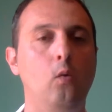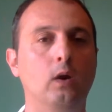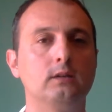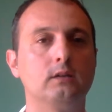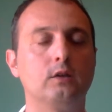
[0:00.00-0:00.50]

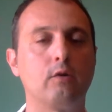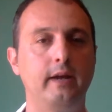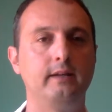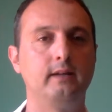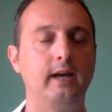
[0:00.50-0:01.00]
And what
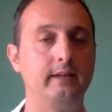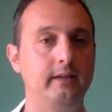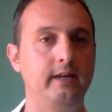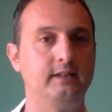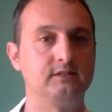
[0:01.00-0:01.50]
great
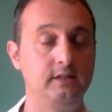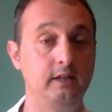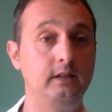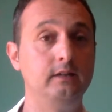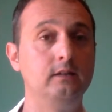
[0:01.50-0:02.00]
ideas
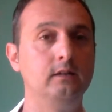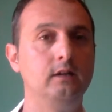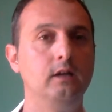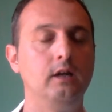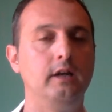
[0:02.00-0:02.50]
need
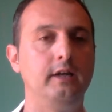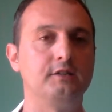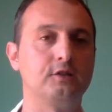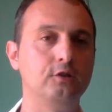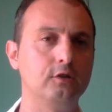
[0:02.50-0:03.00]

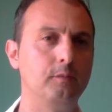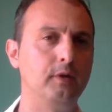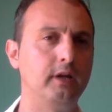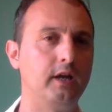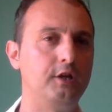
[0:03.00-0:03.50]
is good
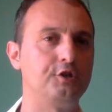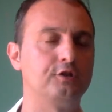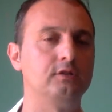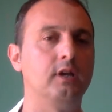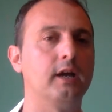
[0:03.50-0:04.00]

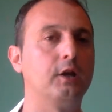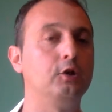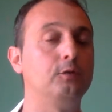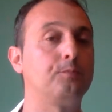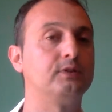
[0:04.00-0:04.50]
communication, a
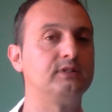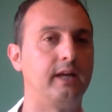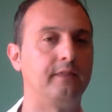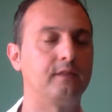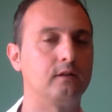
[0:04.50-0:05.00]
good
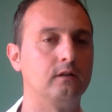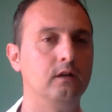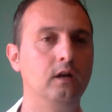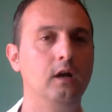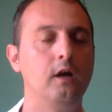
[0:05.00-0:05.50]

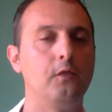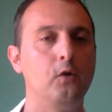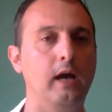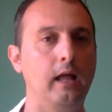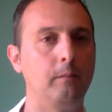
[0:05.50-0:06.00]
presenter
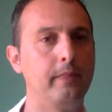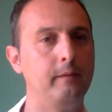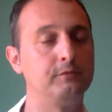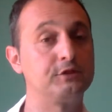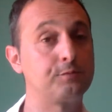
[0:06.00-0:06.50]
to
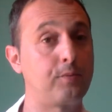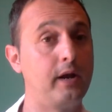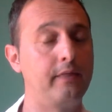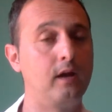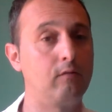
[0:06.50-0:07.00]
help them
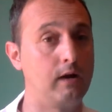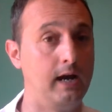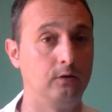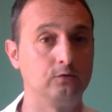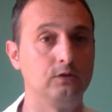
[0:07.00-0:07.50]
spread
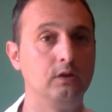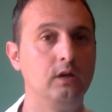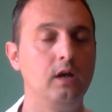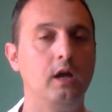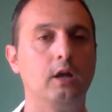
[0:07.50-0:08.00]
around
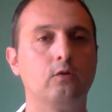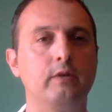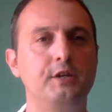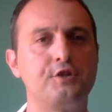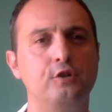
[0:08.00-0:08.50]

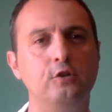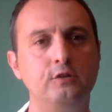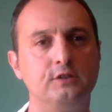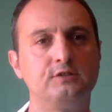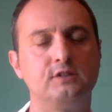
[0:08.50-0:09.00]
and reach
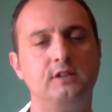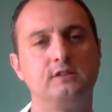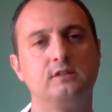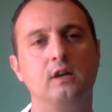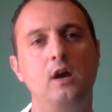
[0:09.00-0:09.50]

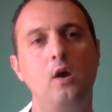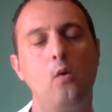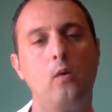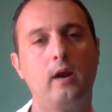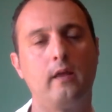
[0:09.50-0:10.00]
audiences
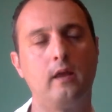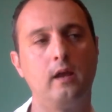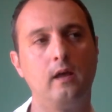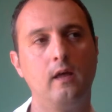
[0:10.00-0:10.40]
where